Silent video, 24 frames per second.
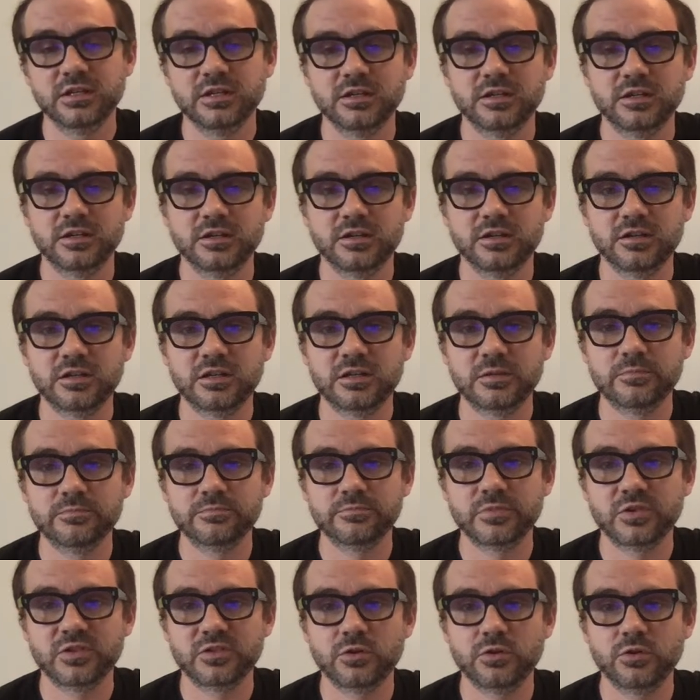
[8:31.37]
Um,
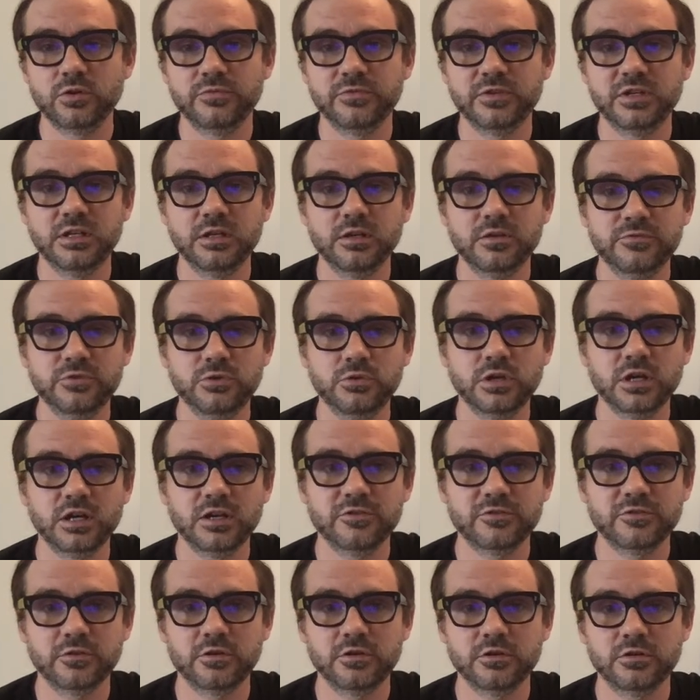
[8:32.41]
so if any of you
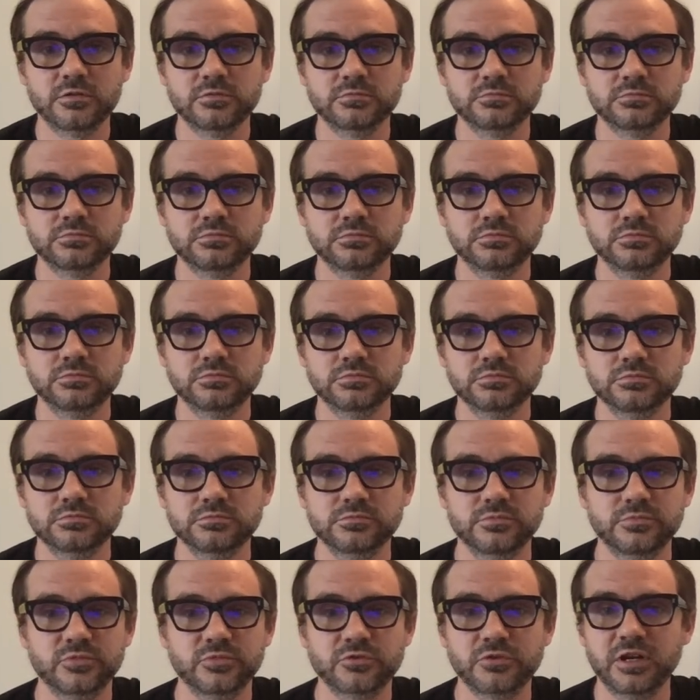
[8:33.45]
guys are
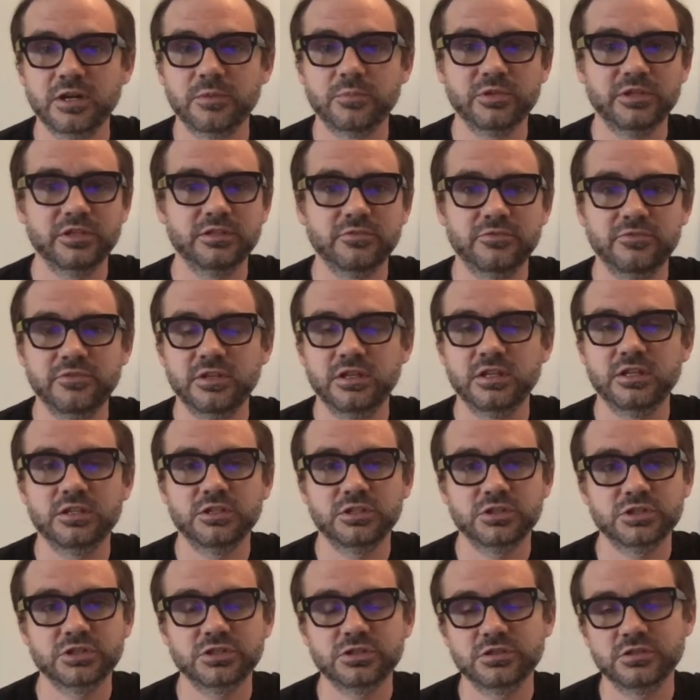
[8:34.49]
scrambling to
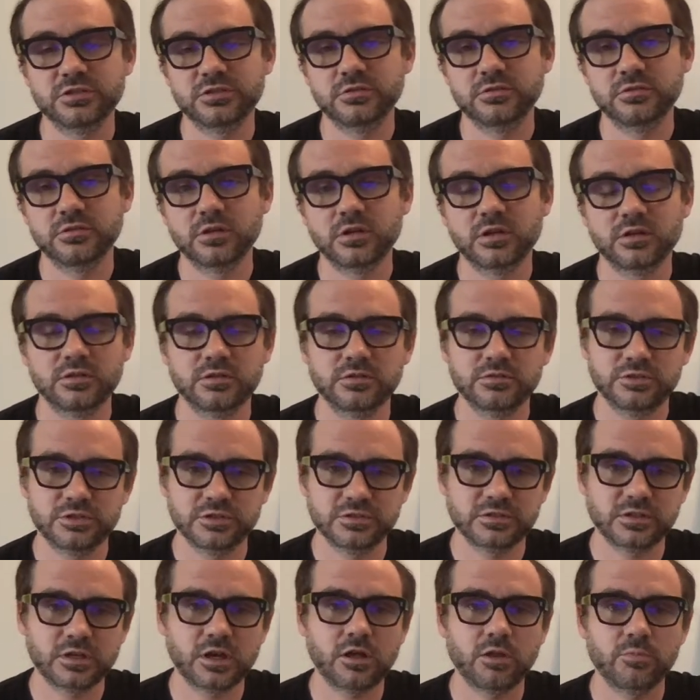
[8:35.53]
finish,
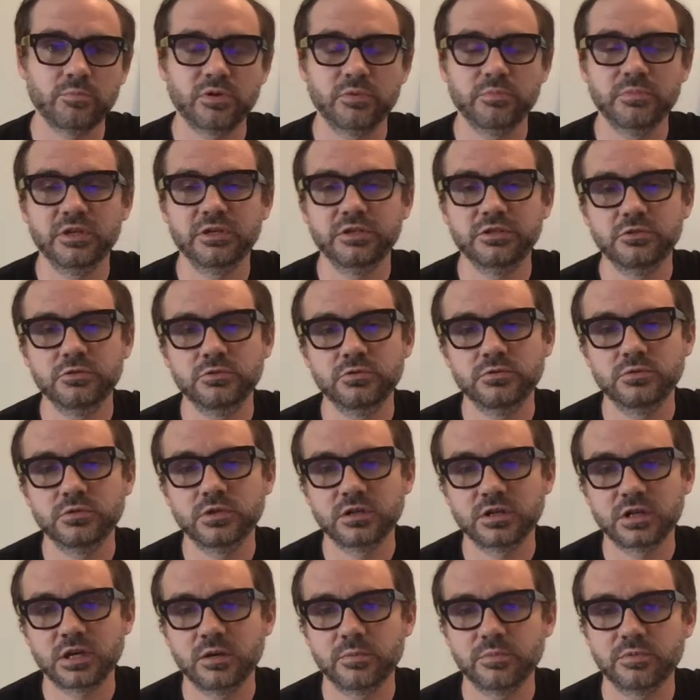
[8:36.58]
just I'll permit you
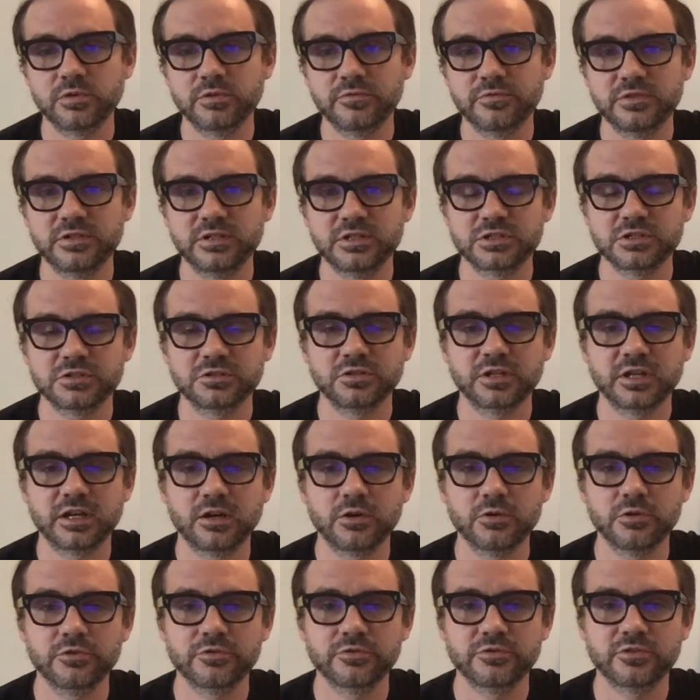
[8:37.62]
a couple of additional
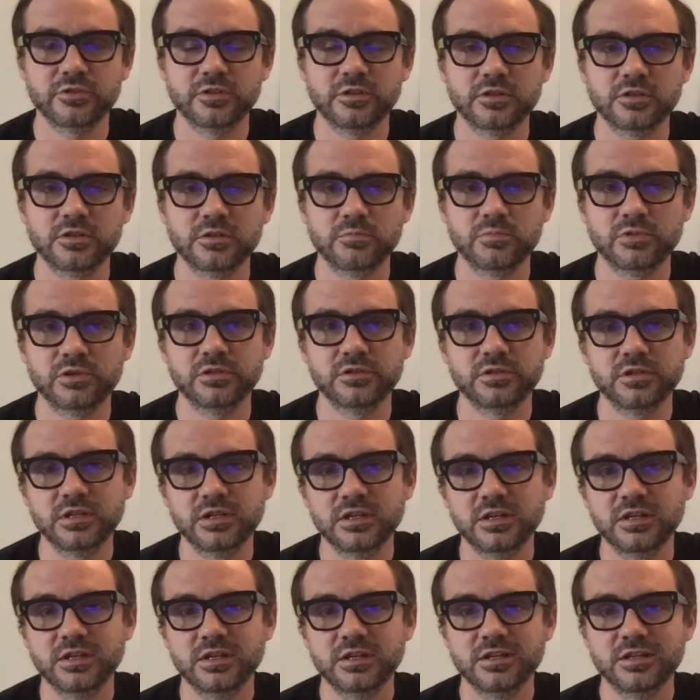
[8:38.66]
hours, uh, but
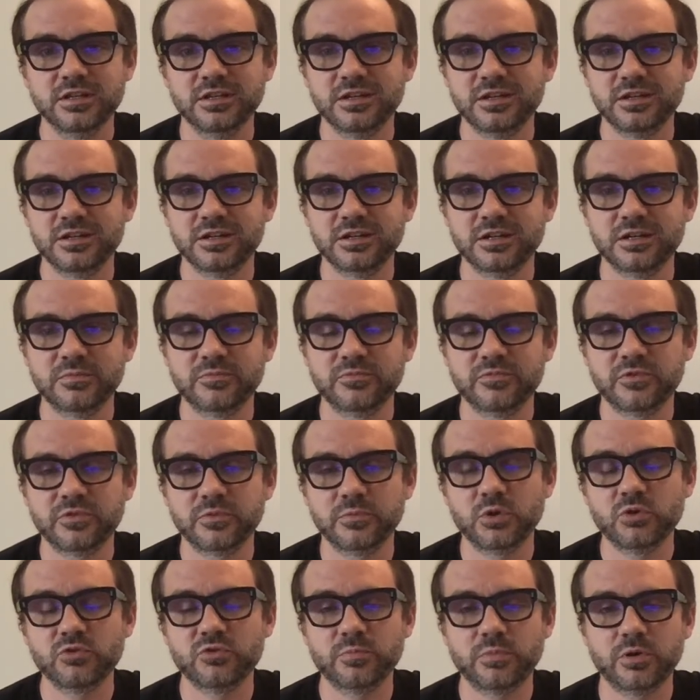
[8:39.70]
um, for the
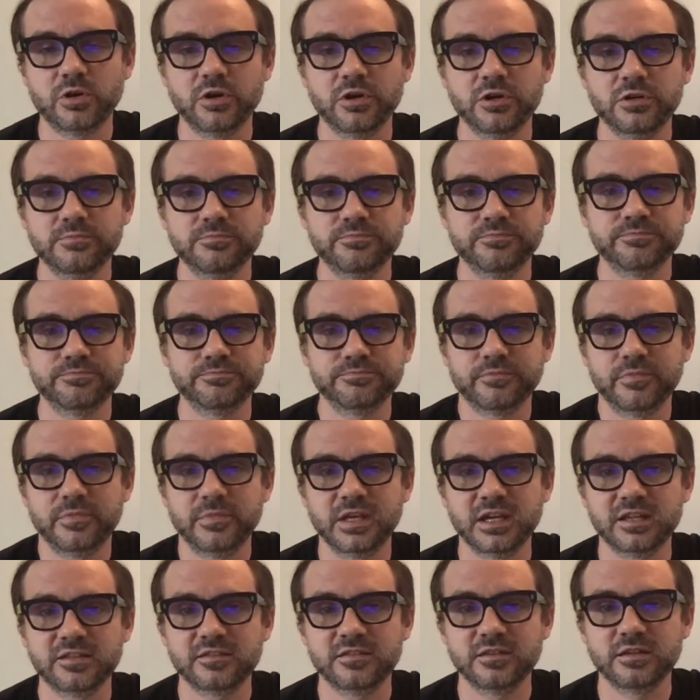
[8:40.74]
most part,
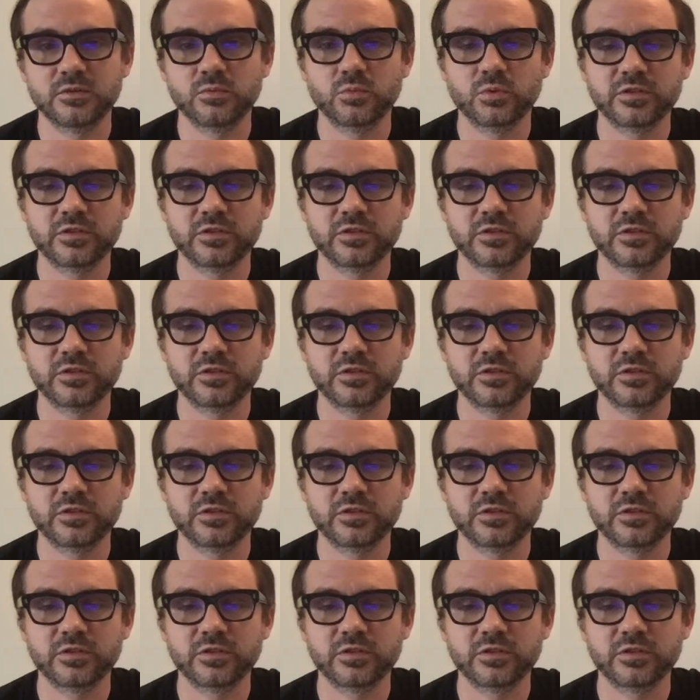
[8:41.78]
that's it.